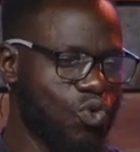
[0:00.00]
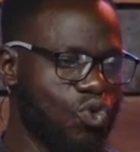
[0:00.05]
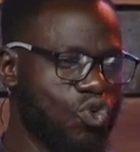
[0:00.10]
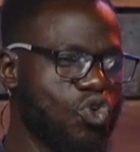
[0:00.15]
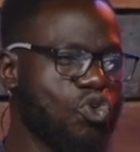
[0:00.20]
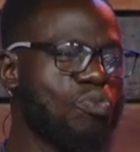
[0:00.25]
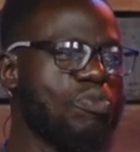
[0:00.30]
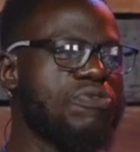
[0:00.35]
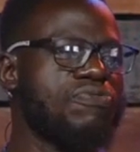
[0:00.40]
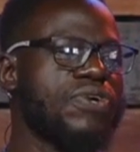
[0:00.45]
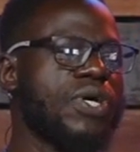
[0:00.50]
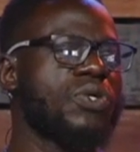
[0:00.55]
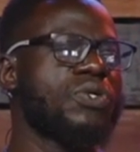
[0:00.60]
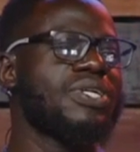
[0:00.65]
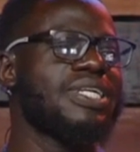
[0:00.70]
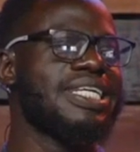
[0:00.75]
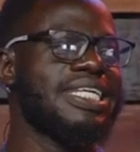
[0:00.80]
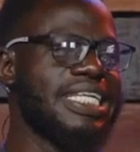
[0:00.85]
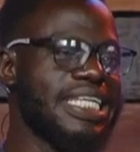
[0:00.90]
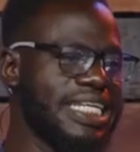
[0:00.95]
will you be
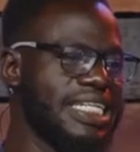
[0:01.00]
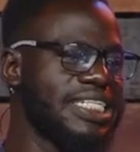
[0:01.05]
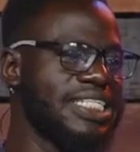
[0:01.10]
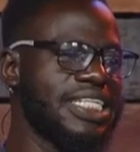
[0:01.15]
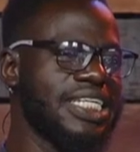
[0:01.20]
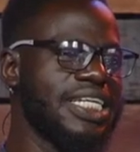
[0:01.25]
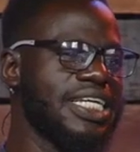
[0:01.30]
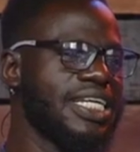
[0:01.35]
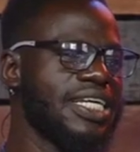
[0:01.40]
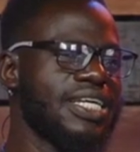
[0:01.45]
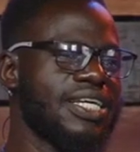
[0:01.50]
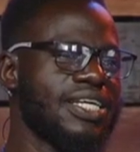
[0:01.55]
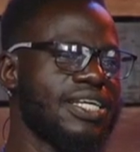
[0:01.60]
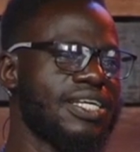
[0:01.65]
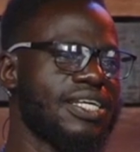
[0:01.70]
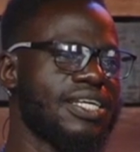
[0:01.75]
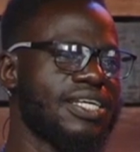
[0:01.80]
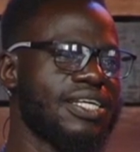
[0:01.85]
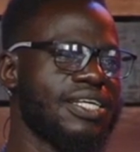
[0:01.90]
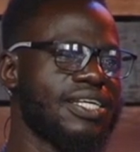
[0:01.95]
found guilty
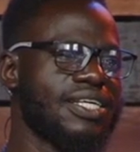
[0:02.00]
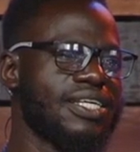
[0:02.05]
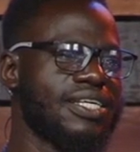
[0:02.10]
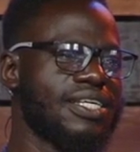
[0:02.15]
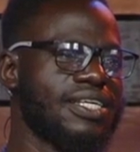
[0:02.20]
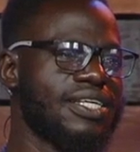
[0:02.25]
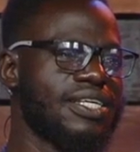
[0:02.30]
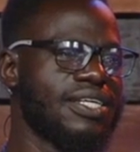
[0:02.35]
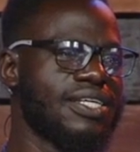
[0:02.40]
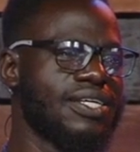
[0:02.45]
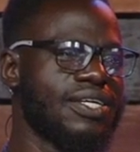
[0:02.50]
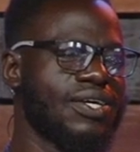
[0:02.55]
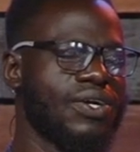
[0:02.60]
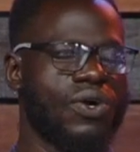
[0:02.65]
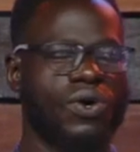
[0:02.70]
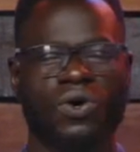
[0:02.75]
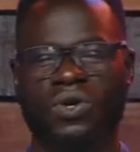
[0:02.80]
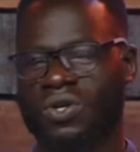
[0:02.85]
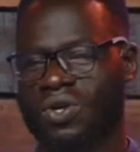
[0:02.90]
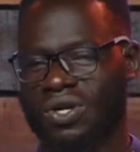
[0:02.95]

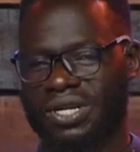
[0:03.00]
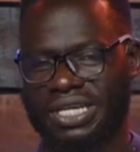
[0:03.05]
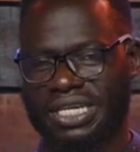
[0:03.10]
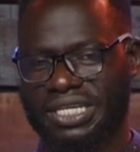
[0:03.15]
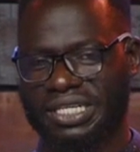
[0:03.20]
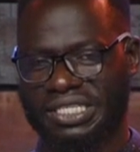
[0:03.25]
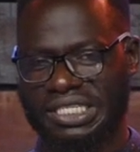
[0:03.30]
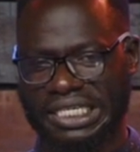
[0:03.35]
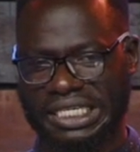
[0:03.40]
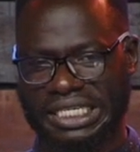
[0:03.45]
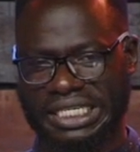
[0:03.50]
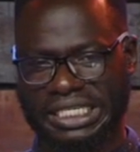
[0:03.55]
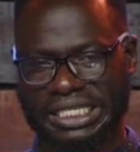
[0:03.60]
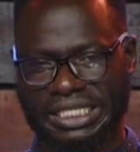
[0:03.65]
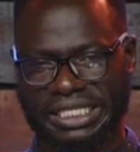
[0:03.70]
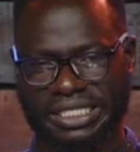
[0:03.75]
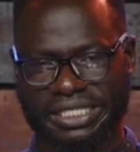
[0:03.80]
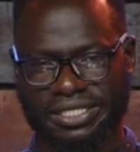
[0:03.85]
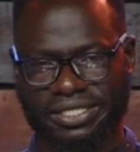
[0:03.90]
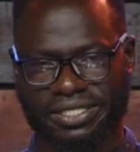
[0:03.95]
or not guilty?
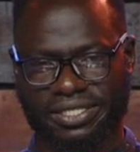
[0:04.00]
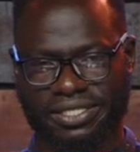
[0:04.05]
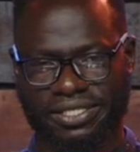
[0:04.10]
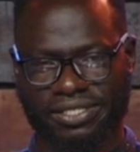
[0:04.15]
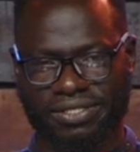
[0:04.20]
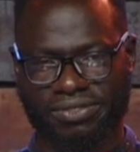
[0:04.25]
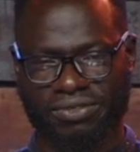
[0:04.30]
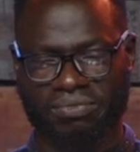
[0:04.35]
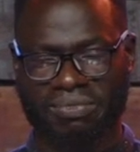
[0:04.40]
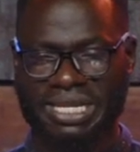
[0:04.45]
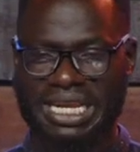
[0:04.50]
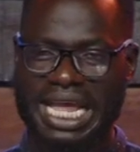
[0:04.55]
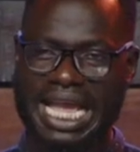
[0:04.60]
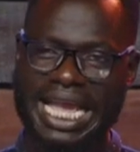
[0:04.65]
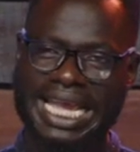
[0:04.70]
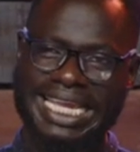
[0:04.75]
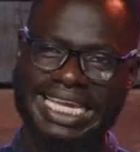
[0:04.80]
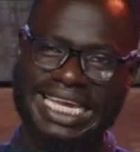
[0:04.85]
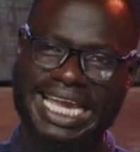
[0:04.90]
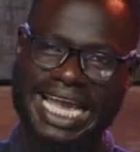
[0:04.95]
You'll be
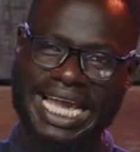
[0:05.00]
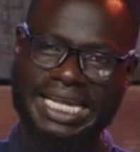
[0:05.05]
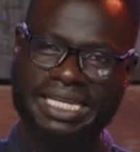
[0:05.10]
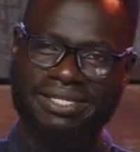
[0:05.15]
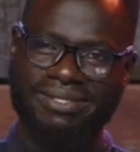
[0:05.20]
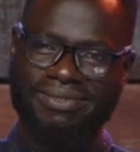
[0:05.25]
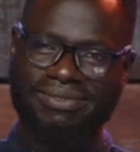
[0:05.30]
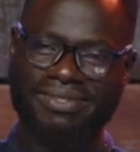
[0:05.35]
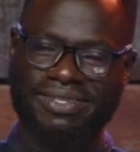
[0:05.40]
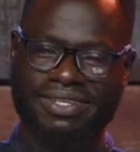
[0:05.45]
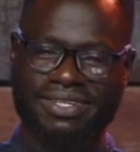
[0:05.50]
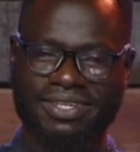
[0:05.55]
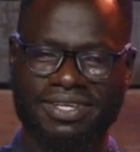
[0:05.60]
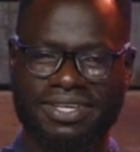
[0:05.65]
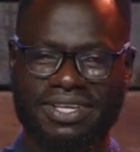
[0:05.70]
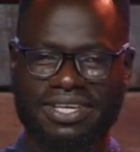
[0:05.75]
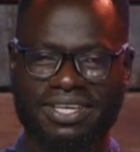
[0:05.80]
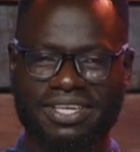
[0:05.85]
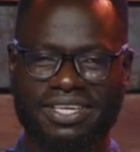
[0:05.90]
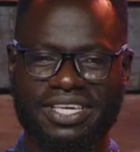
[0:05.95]
like, yeah,
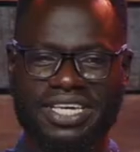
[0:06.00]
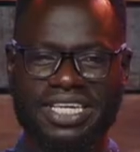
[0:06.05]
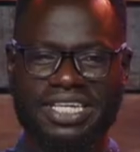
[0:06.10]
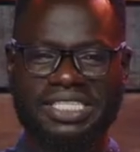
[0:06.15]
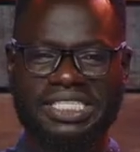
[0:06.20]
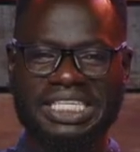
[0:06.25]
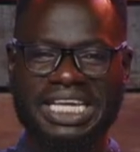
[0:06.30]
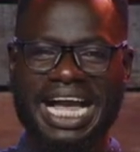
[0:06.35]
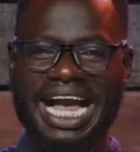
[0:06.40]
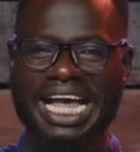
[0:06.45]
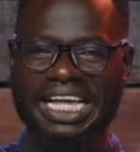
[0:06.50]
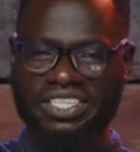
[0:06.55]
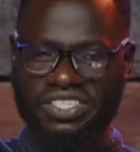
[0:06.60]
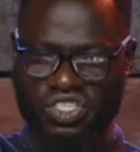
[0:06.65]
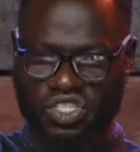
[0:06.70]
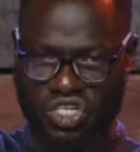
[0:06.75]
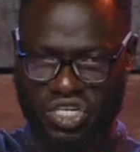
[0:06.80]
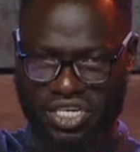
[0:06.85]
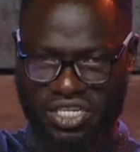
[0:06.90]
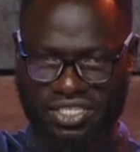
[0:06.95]
guilty
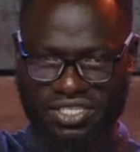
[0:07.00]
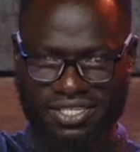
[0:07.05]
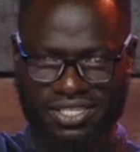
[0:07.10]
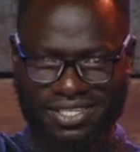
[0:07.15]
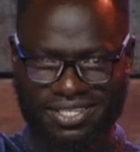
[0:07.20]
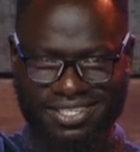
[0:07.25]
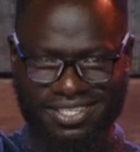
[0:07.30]
as charged.